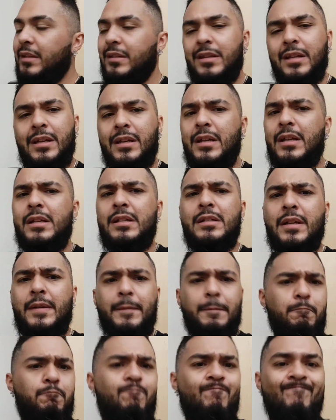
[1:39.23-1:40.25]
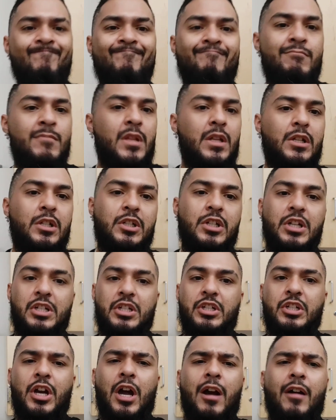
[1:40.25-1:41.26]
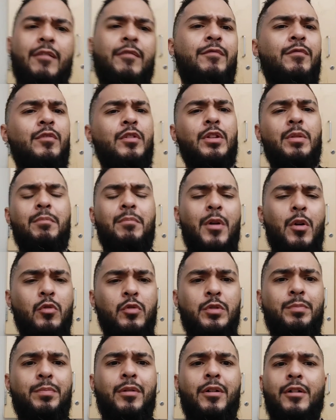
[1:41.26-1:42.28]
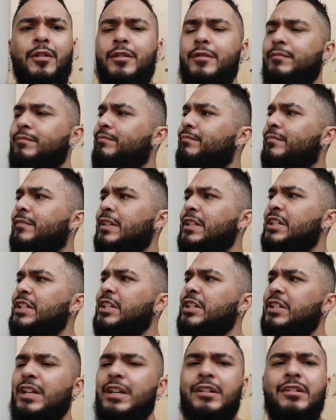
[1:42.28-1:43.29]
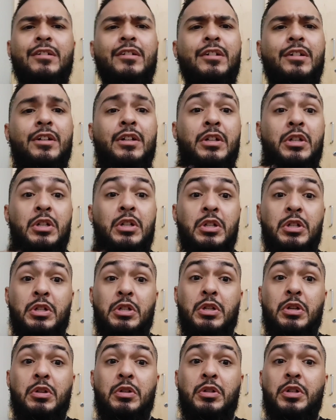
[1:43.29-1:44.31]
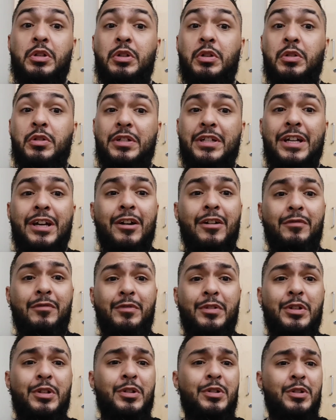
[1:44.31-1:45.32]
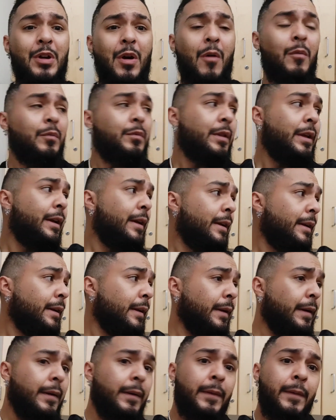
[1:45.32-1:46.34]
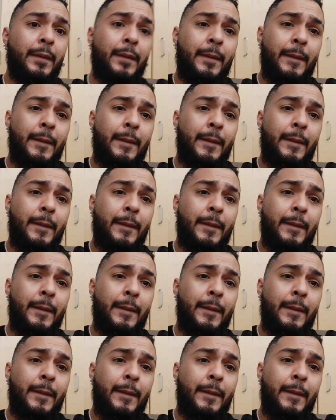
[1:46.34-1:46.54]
And the thing is, like, this job, for the most part, is just like, you're to yourself, you do your own thing,